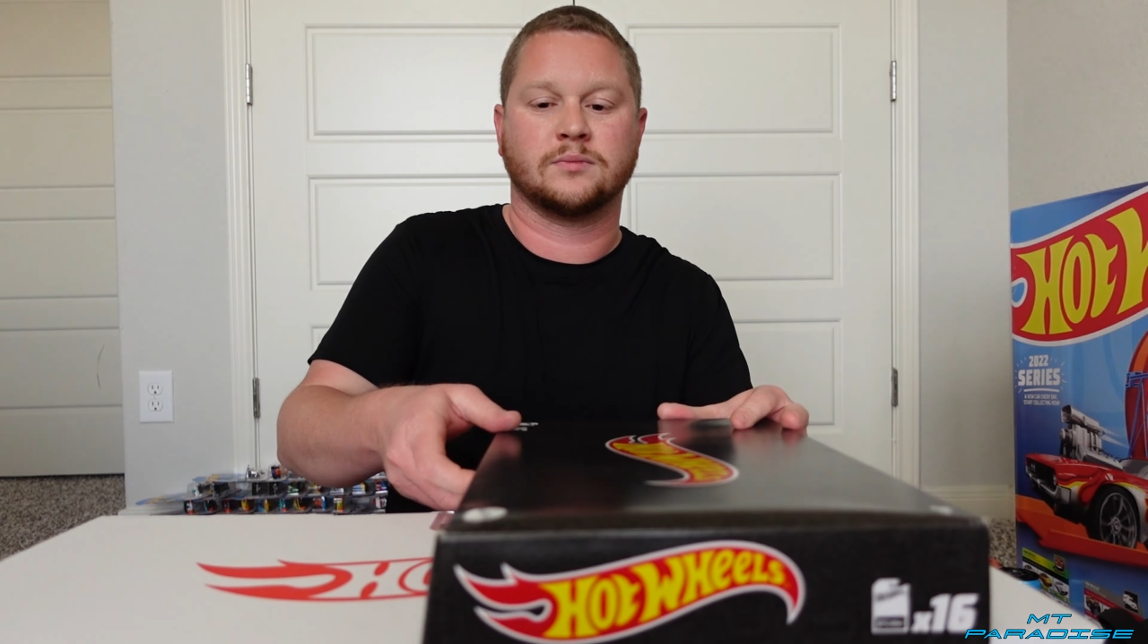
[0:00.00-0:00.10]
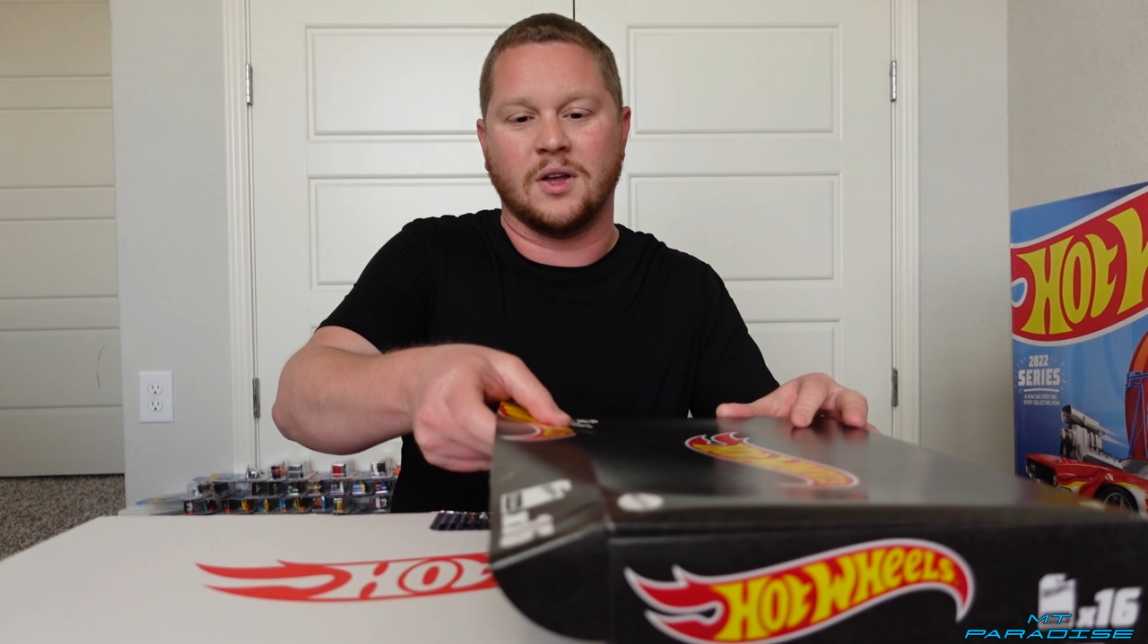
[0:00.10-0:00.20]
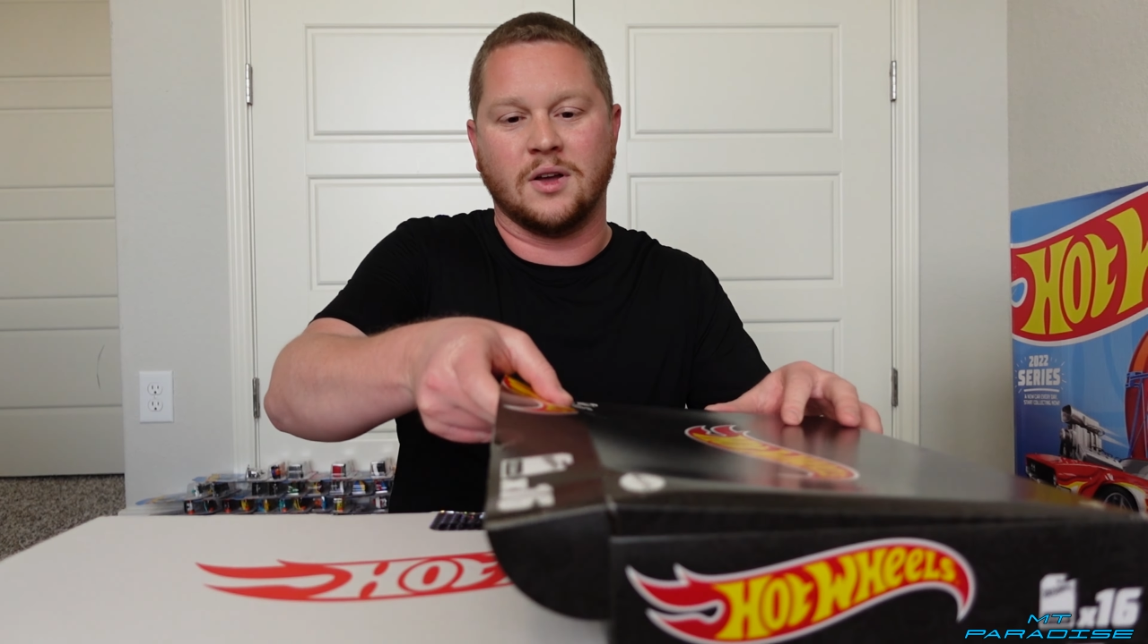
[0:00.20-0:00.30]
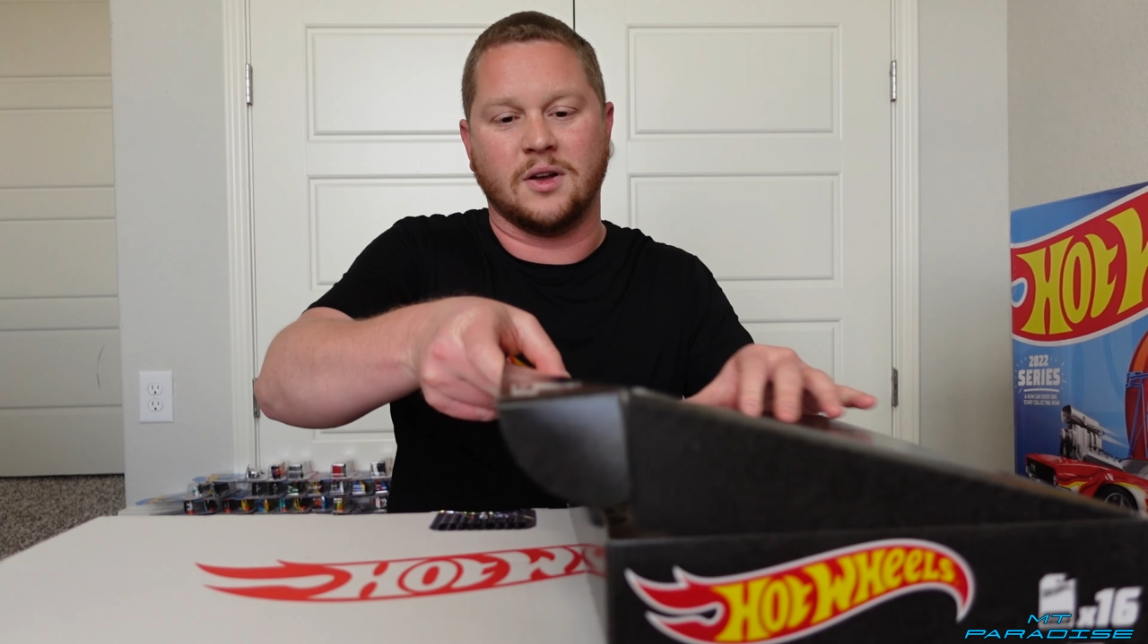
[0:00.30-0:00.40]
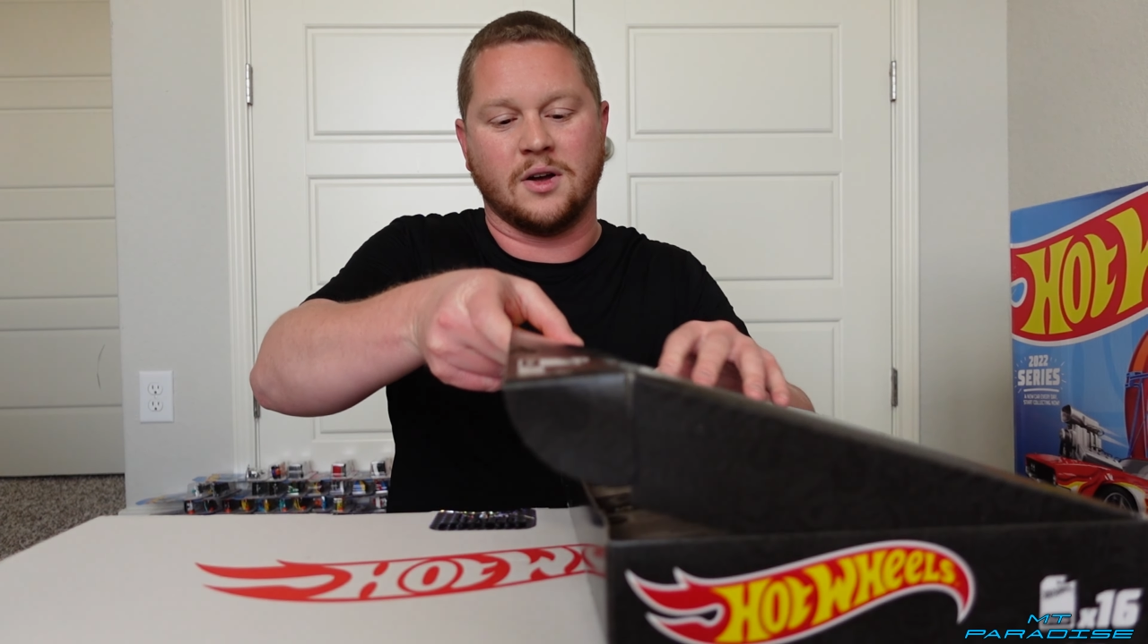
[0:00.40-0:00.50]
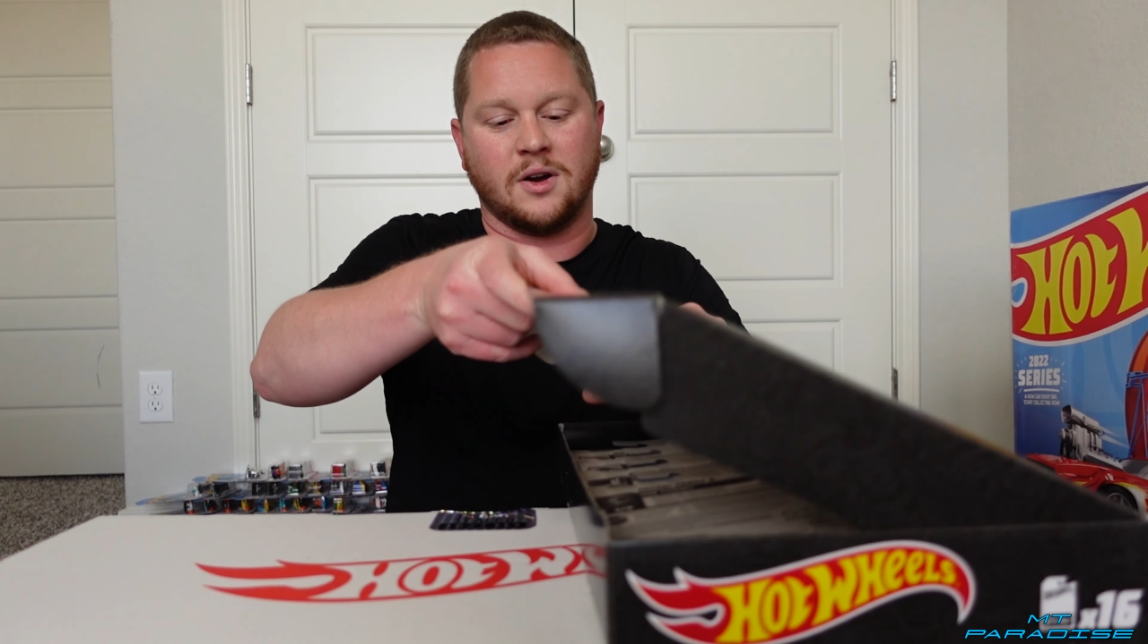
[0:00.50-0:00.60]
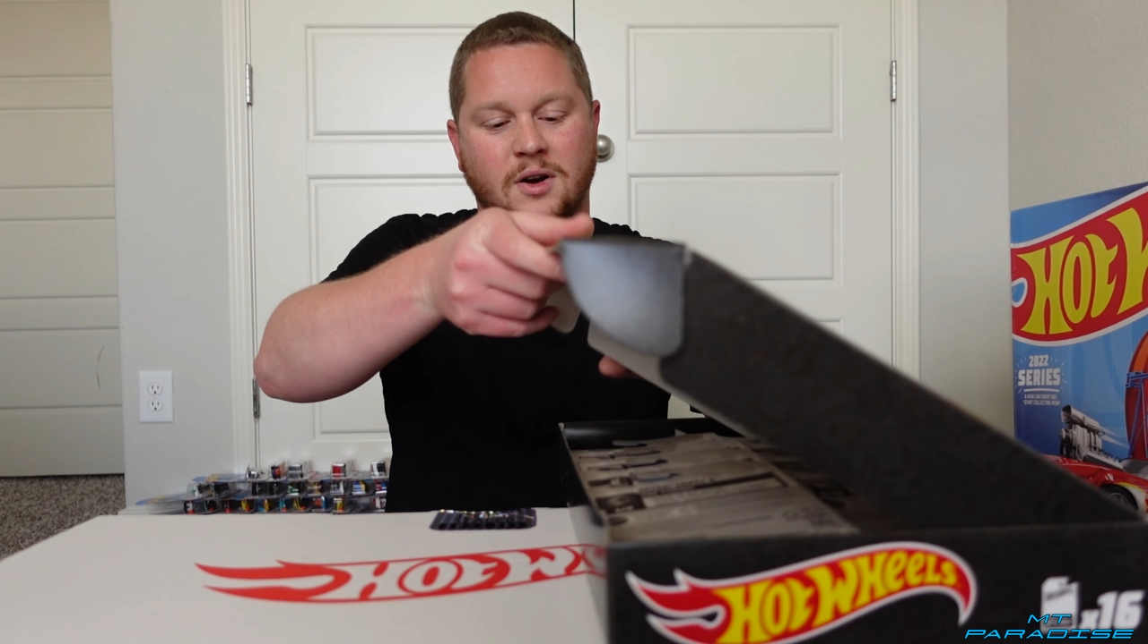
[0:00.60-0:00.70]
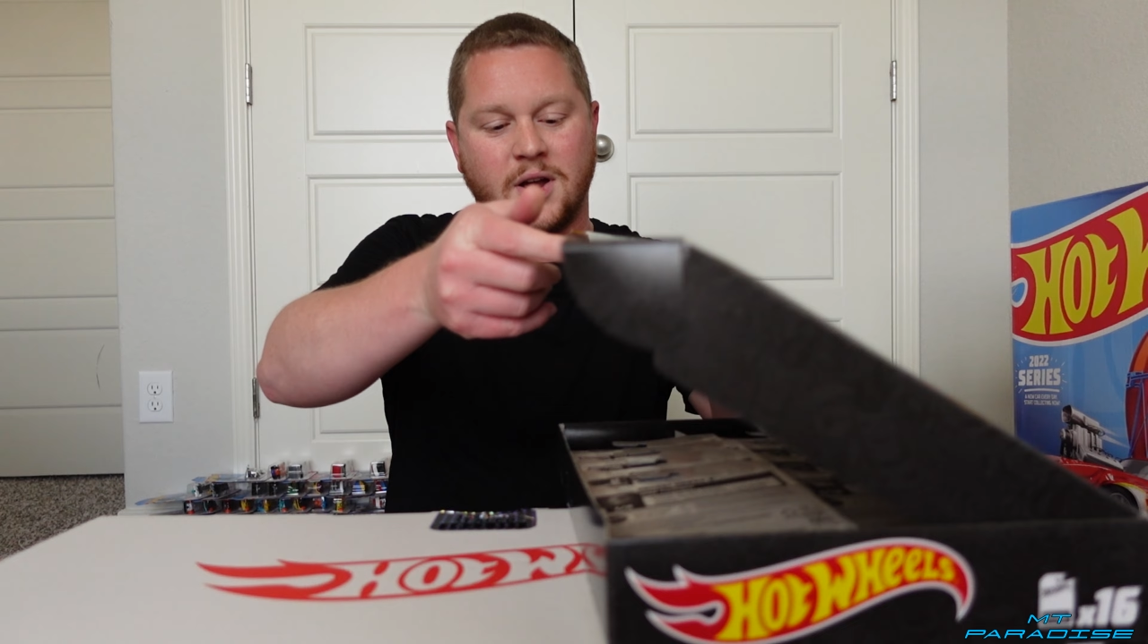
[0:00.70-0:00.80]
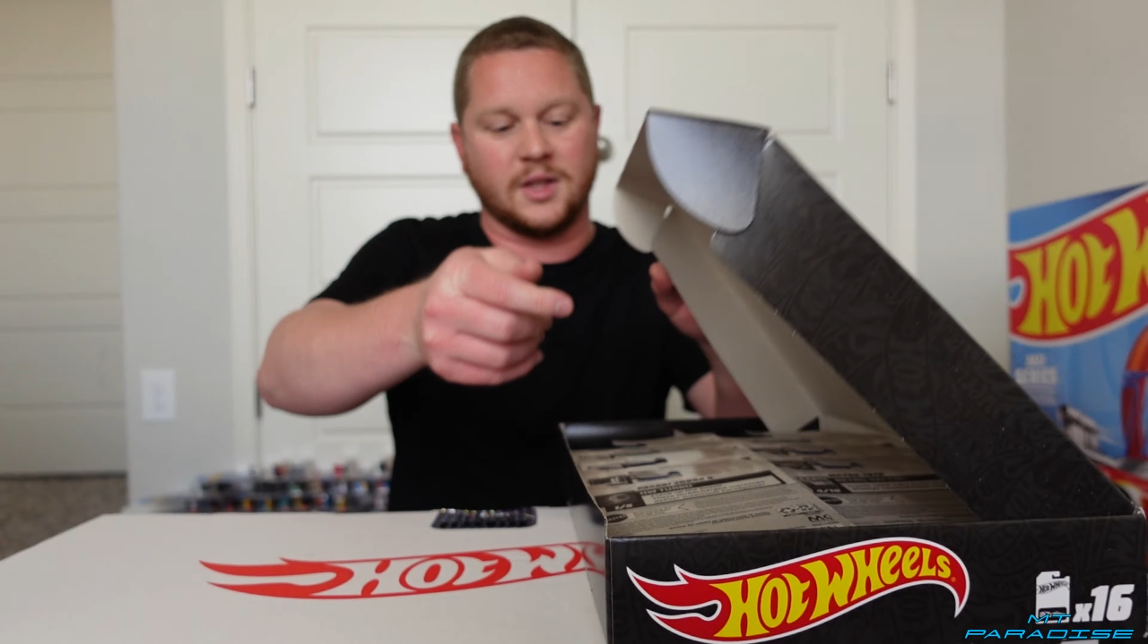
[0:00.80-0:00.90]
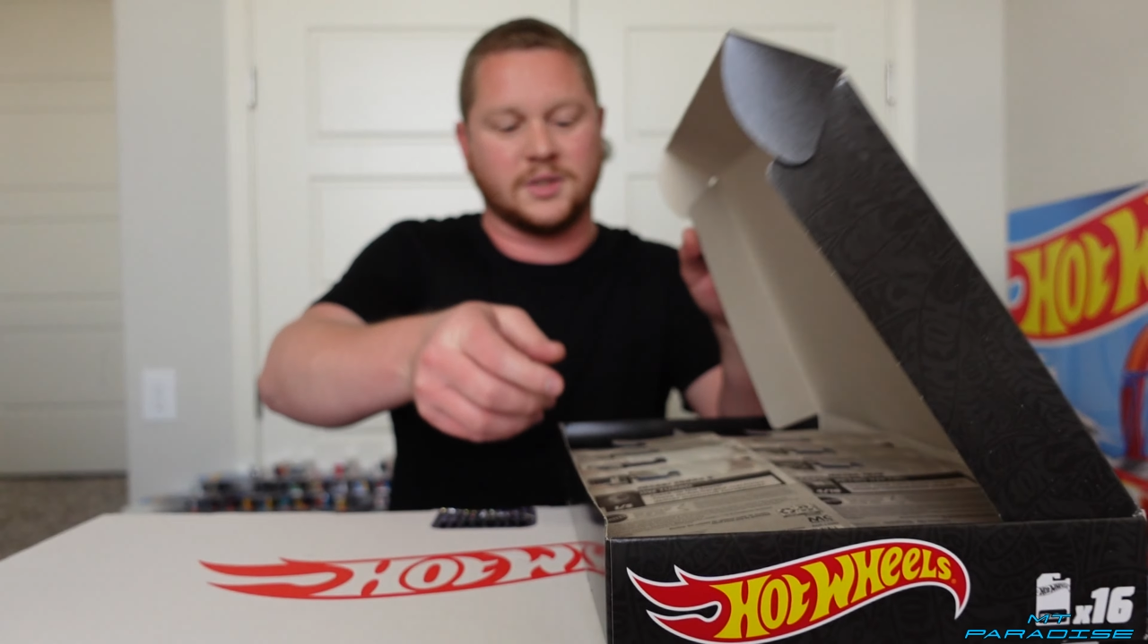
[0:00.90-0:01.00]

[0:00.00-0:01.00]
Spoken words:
All right,